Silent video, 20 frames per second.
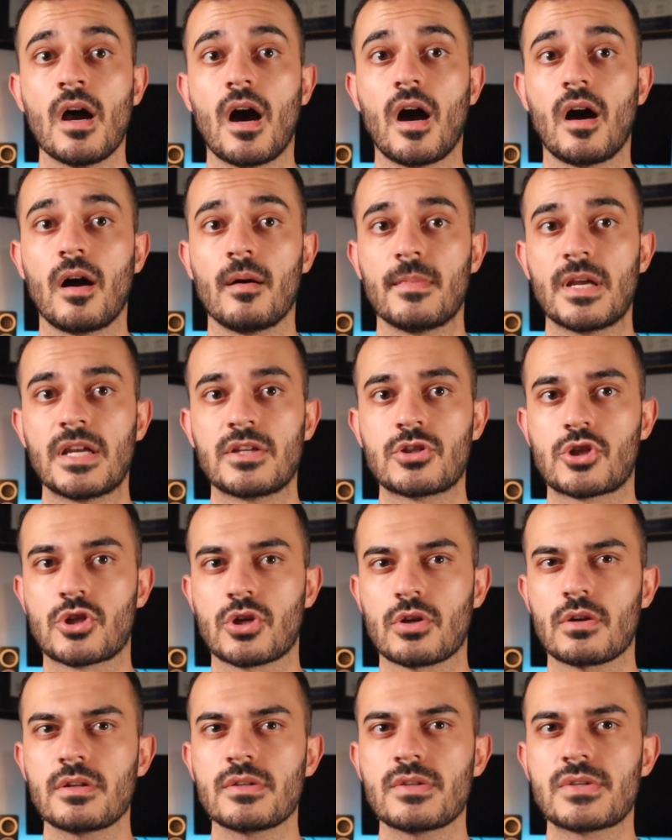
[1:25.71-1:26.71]

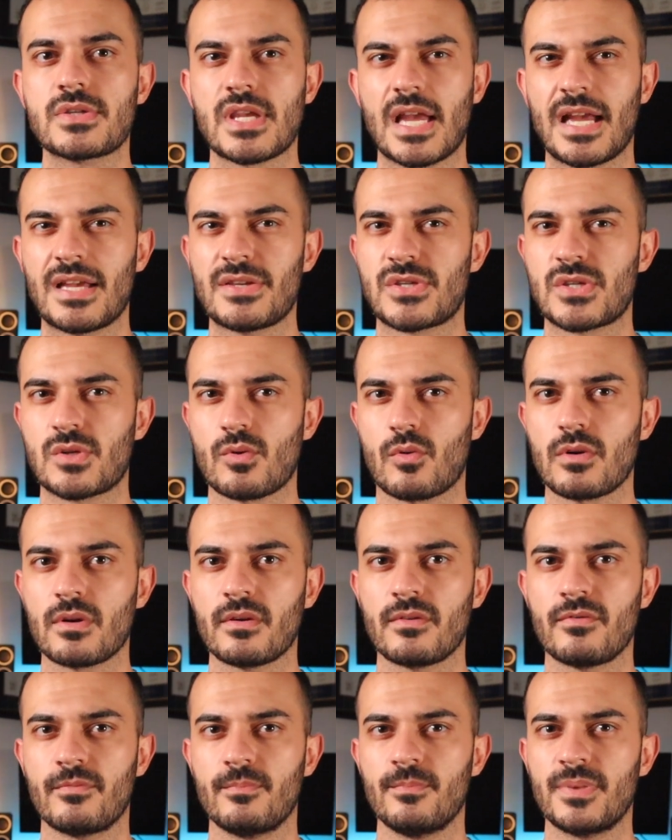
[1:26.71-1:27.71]
Insurance has sort
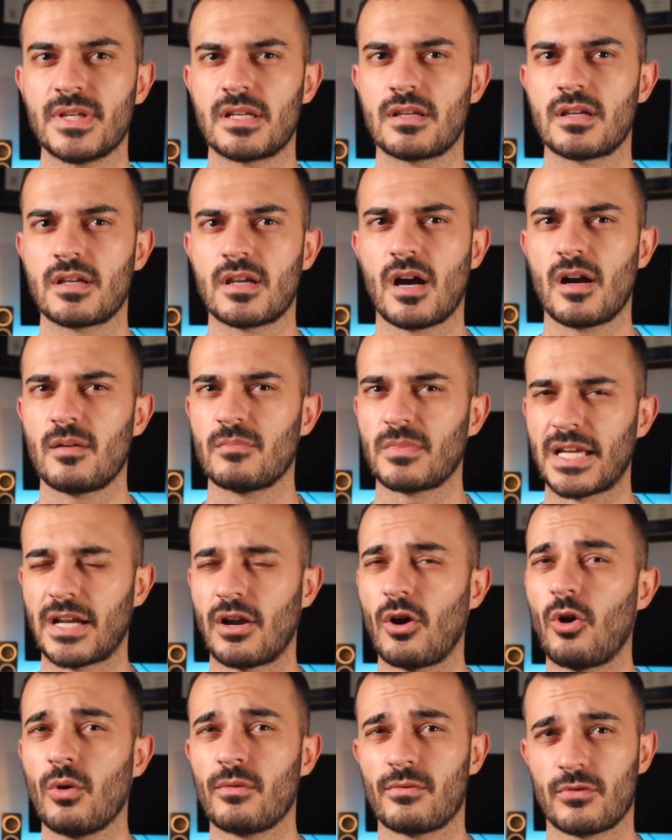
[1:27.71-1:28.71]
of become like
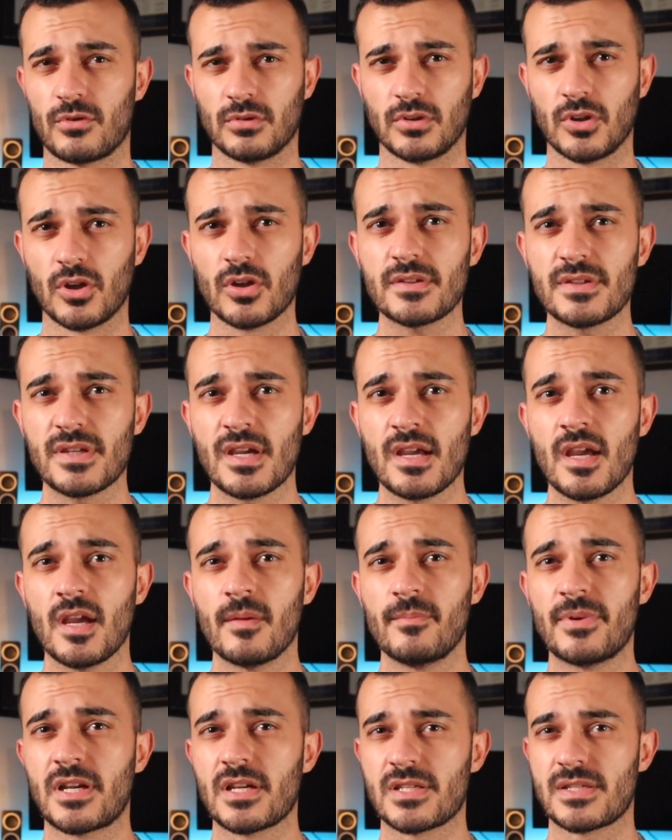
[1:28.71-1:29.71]
overlooked
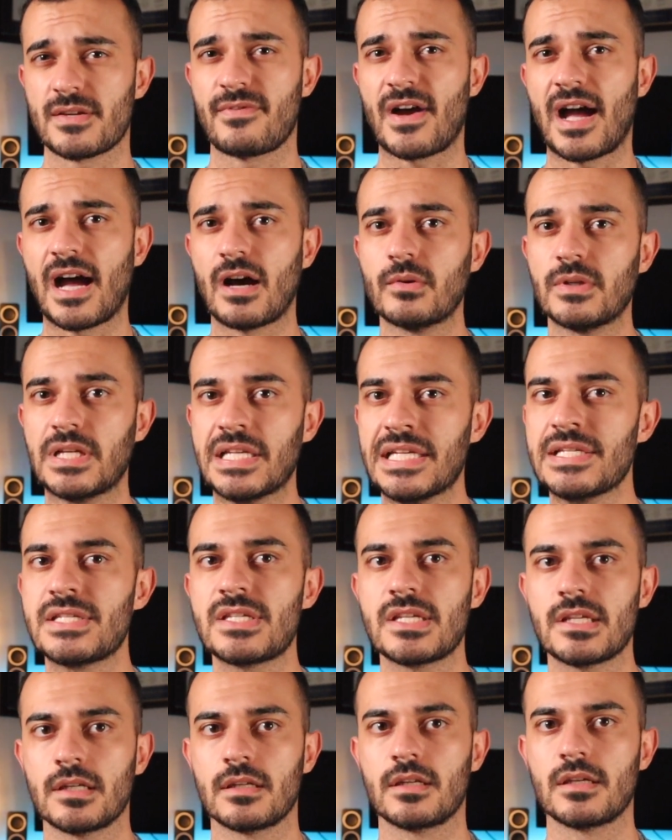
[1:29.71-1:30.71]
because of how
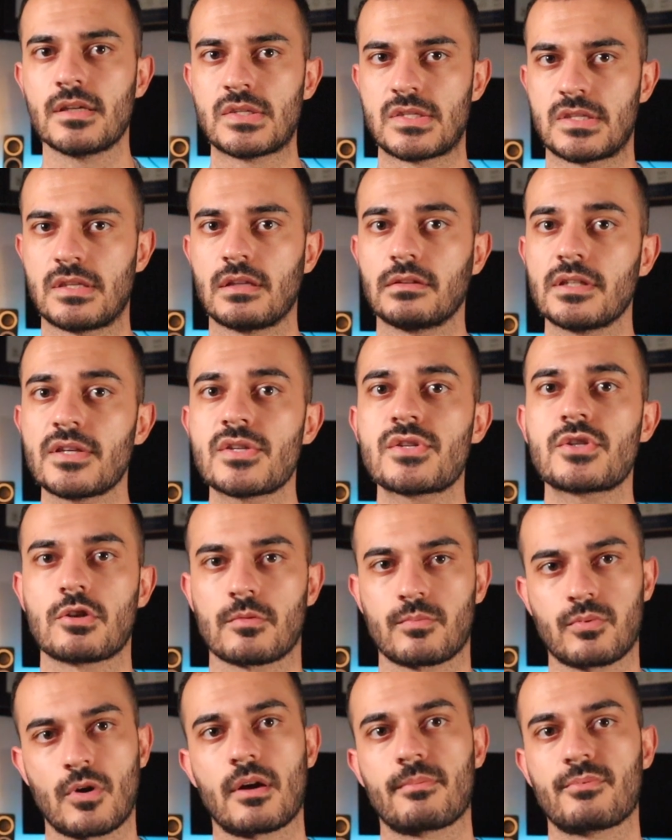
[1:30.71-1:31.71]
easy it is to list your
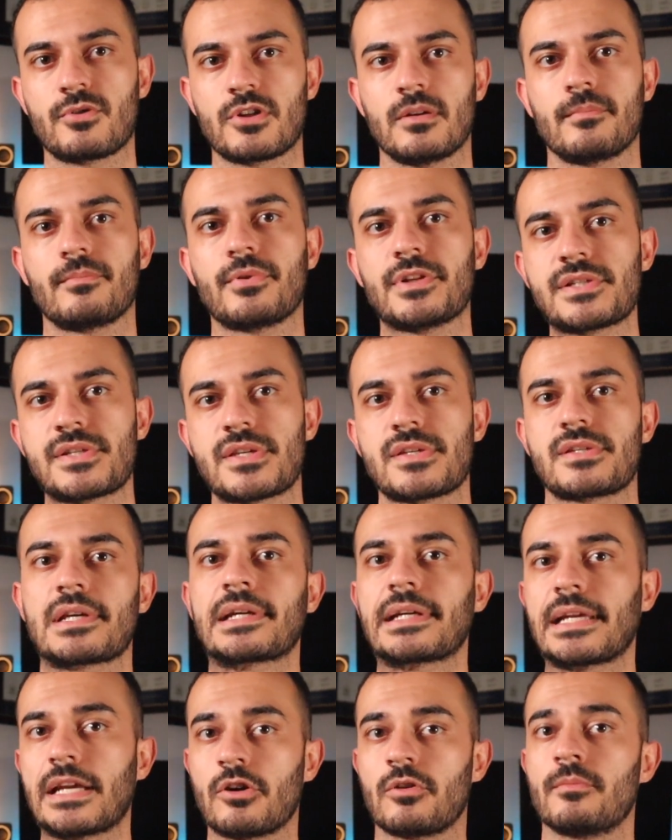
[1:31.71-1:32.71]
property on places
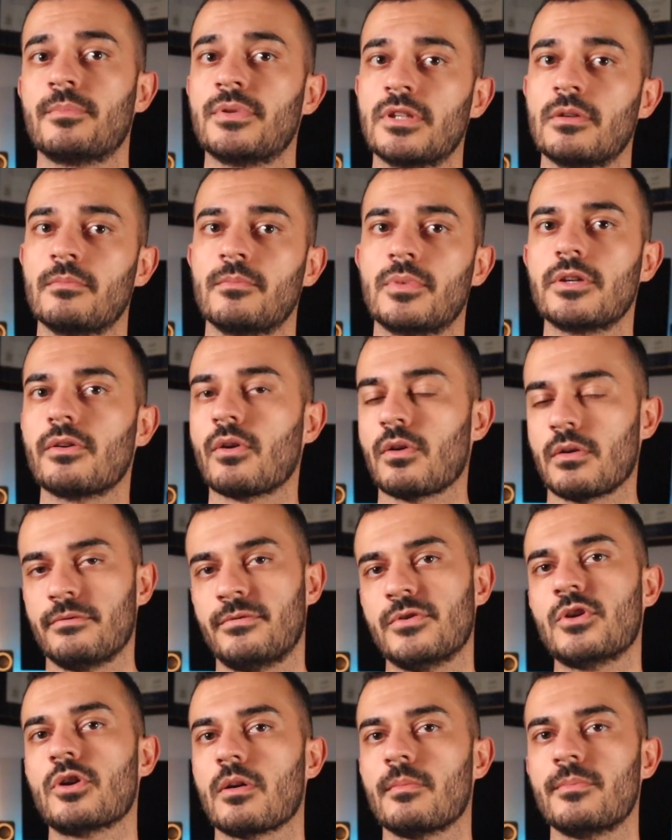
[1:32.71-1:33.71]
like Airbnb or
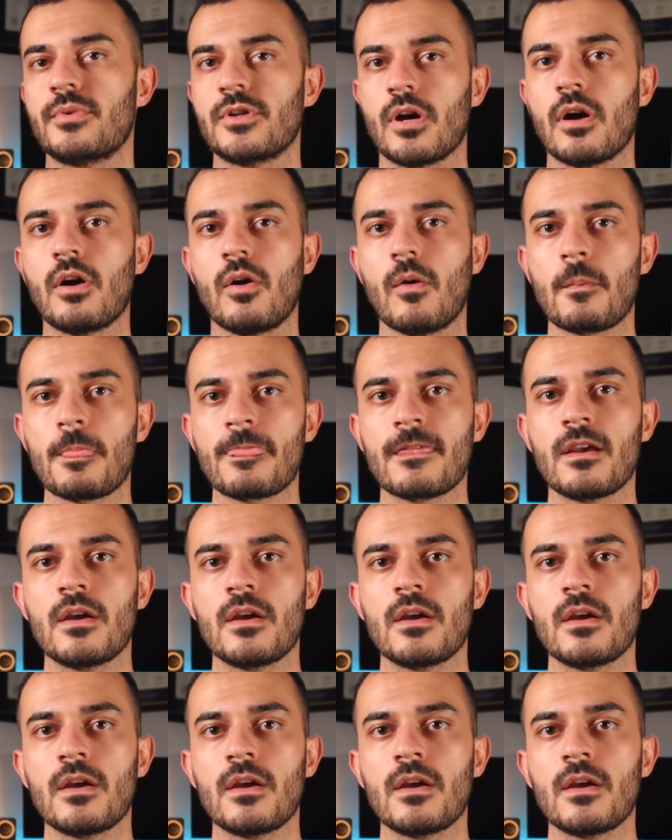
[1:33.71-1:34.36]
VRBO.